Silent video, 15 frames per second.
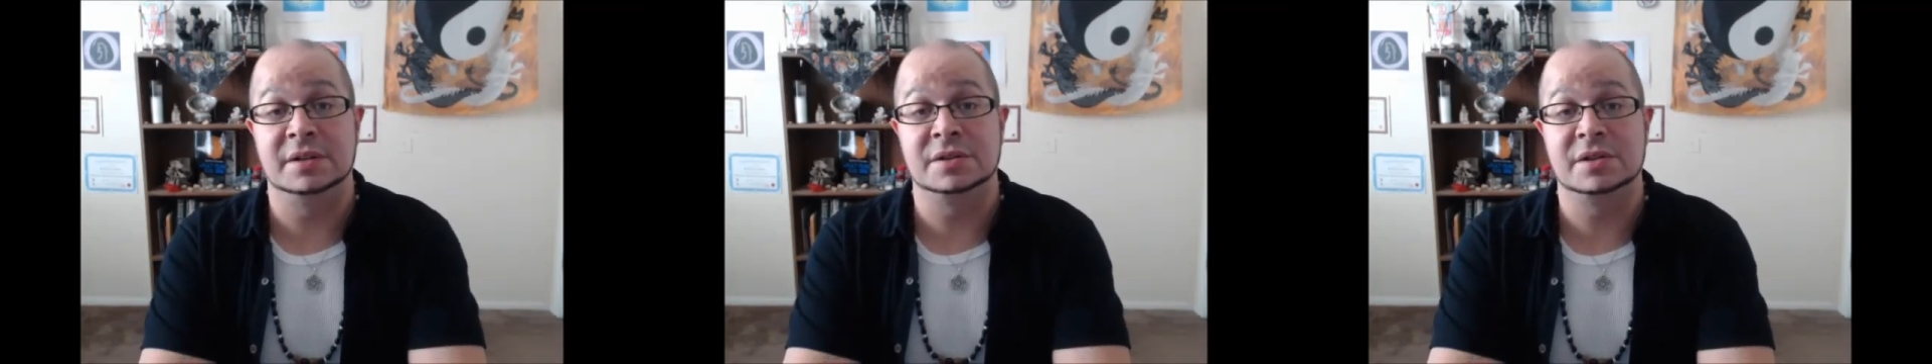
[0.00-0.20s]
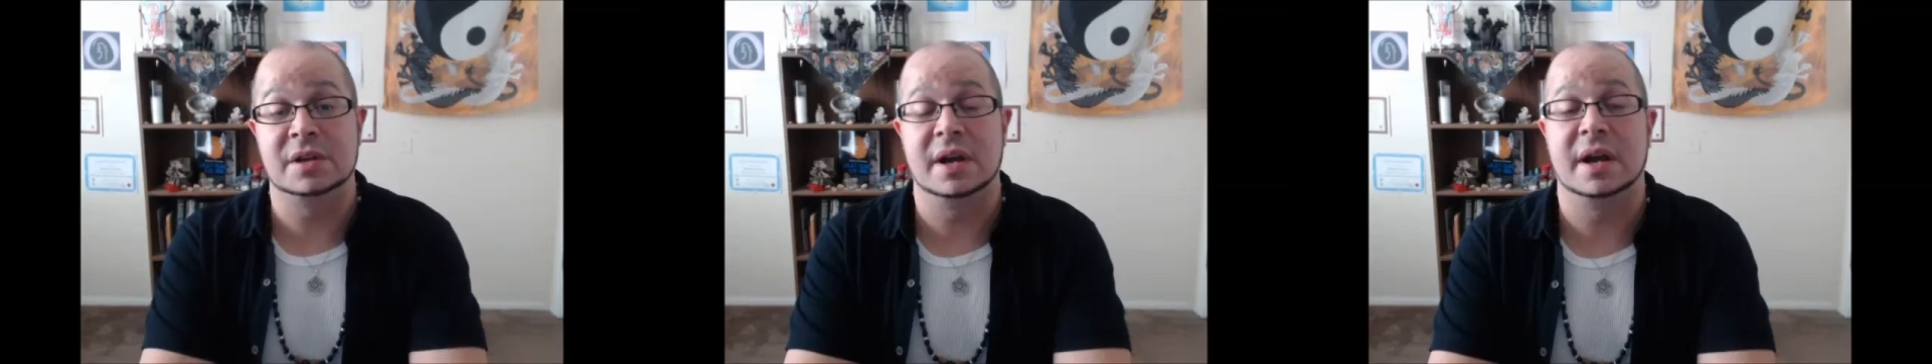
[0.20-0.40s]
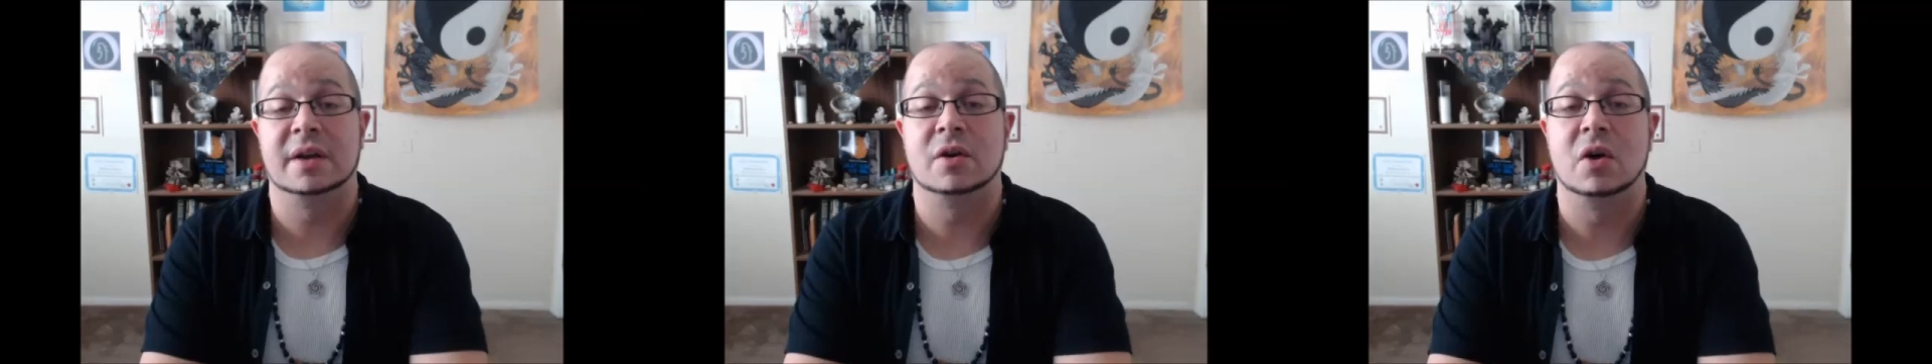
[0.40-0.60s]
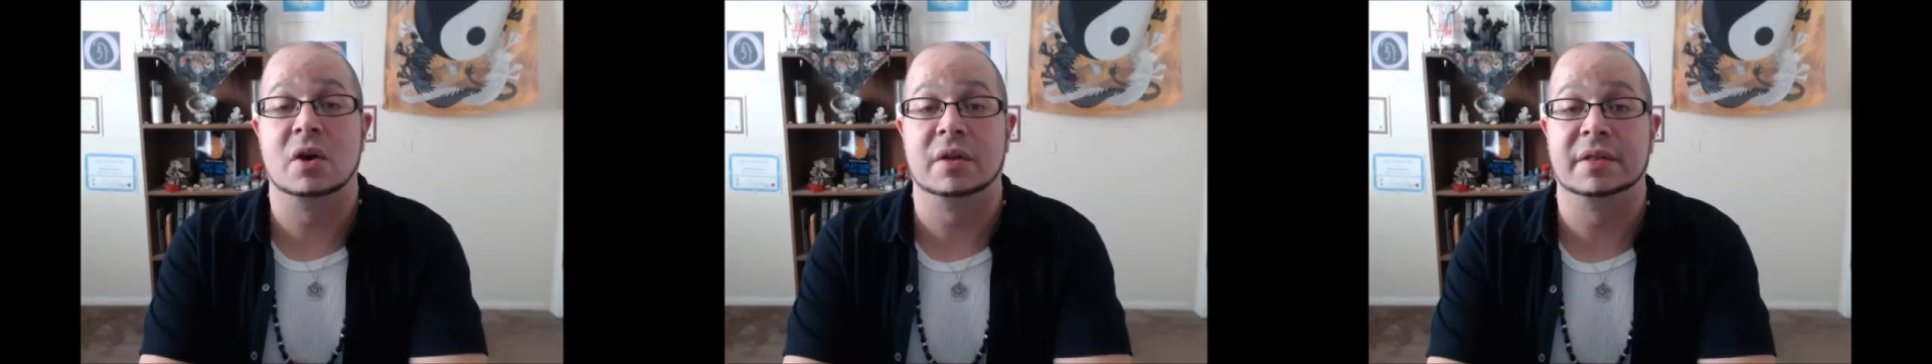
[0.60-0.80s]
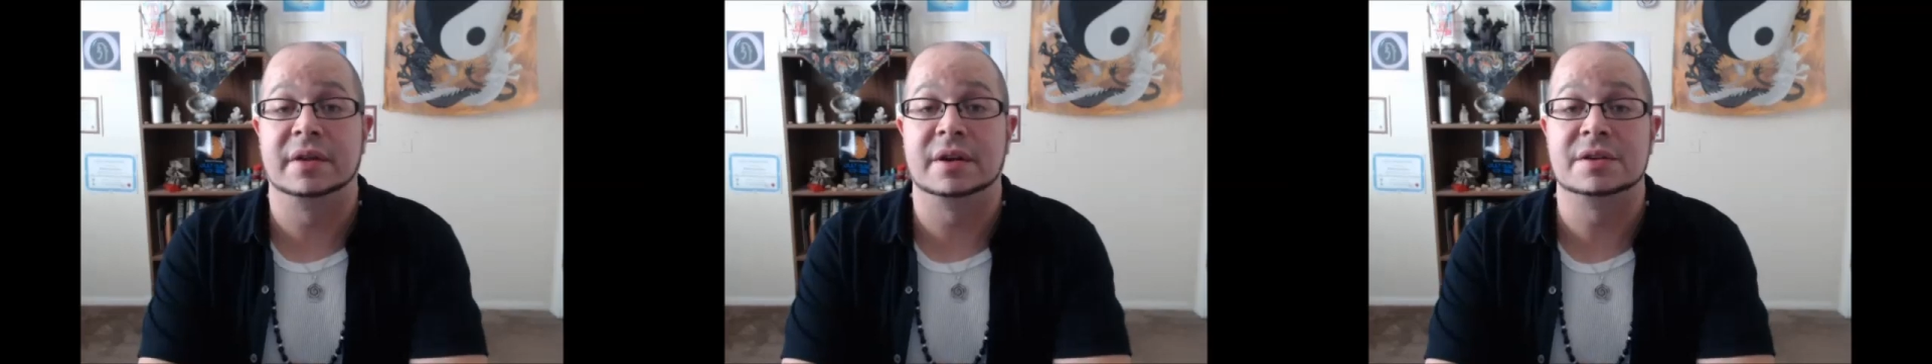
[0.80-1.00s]
and all
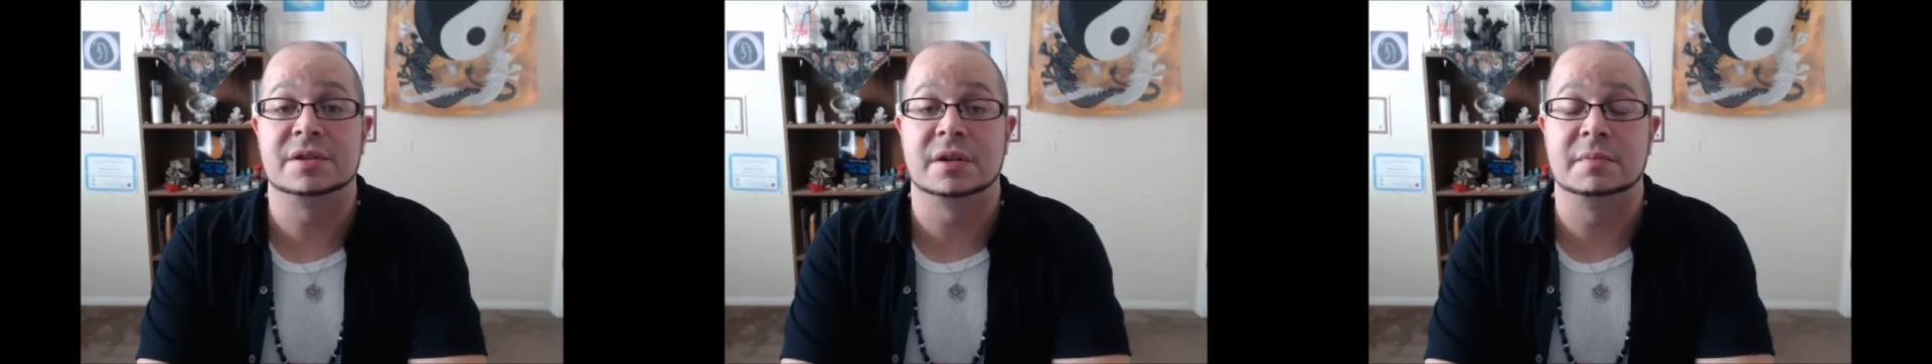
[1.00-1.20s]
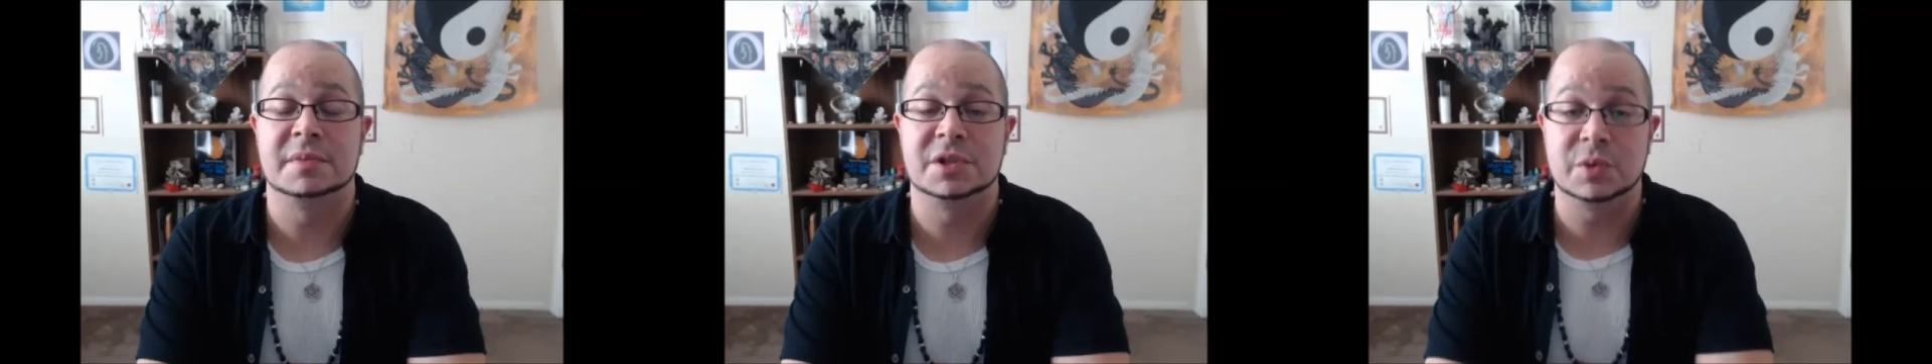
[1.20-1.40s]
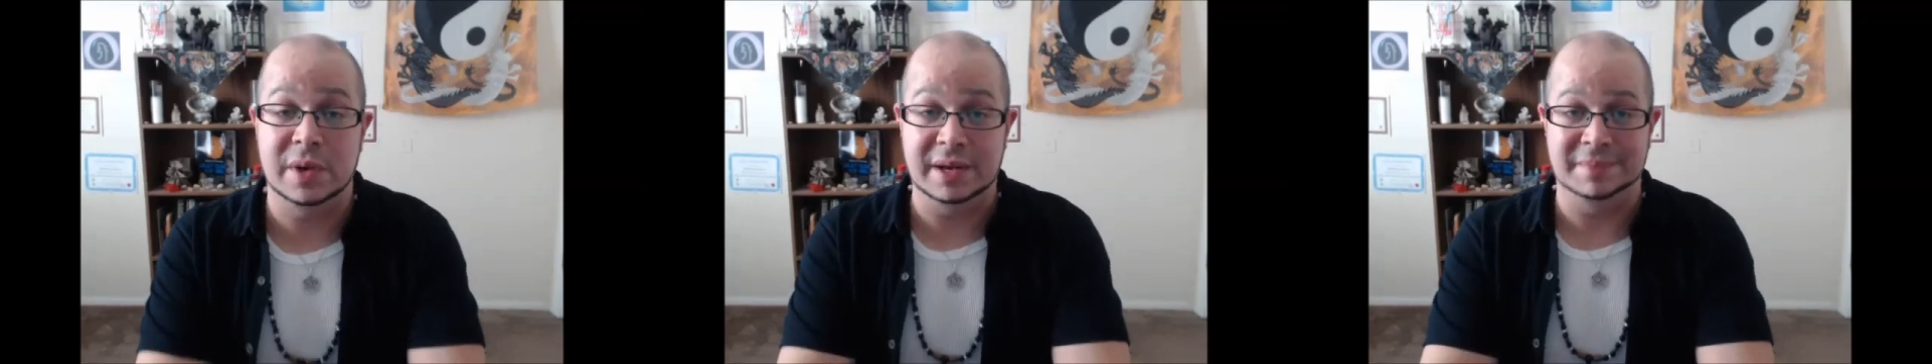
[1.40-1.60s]
things in between.